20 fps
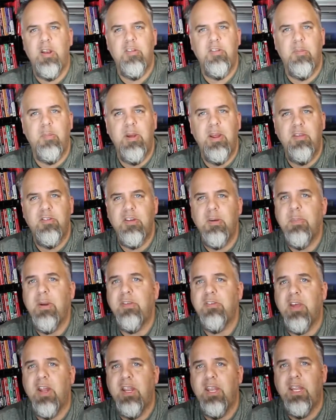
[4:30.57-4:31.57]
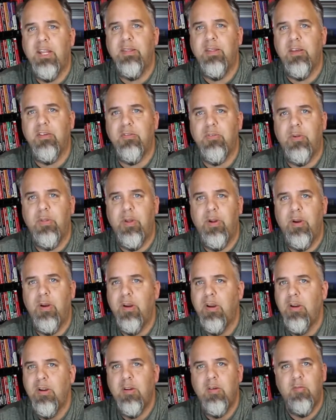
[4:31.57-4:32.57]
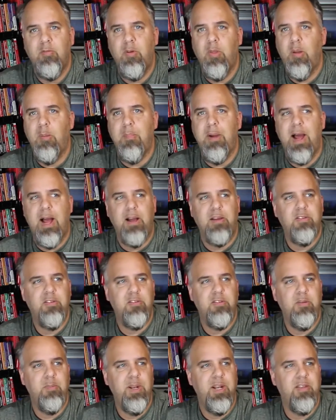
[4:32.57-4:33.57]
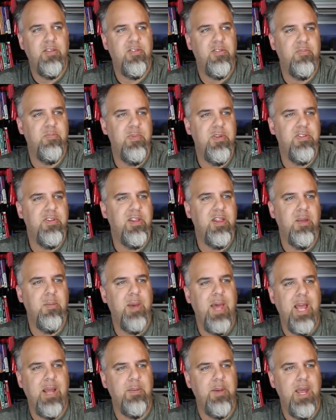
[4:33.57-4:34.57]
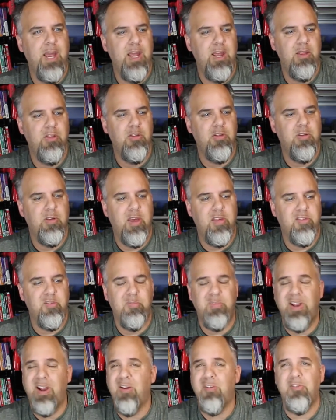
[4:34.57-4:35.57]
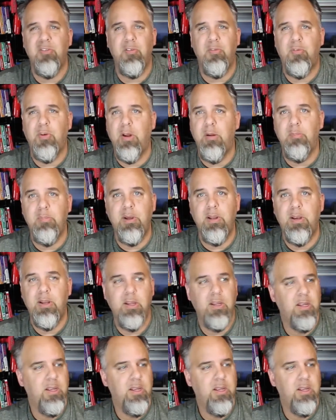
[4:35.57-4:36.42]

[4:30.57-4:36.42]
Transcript: Somebody's gonna need this for their box. I mean, it's missing the back page, has some tears on the front, but